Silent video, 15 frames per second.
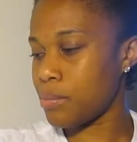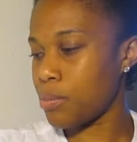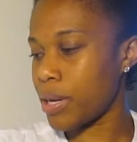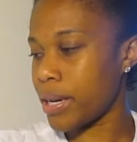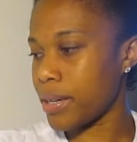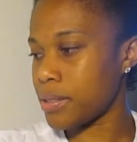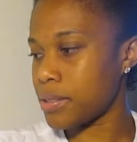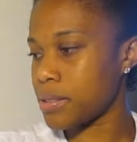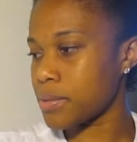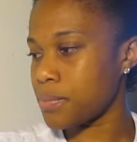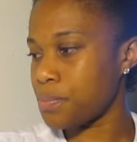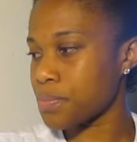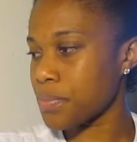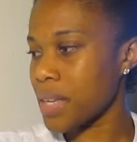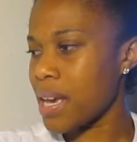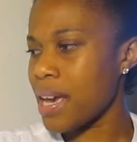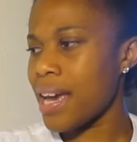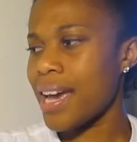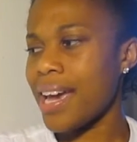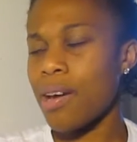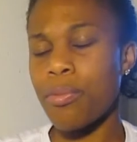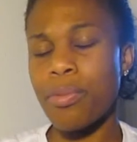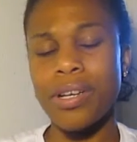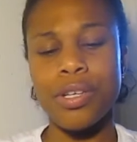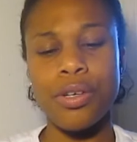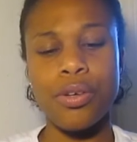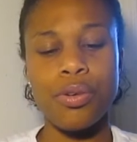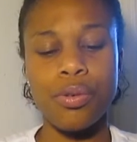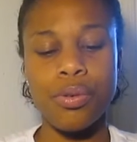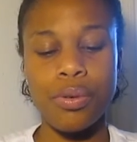What else? And when
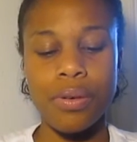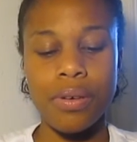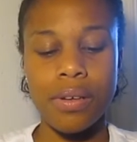you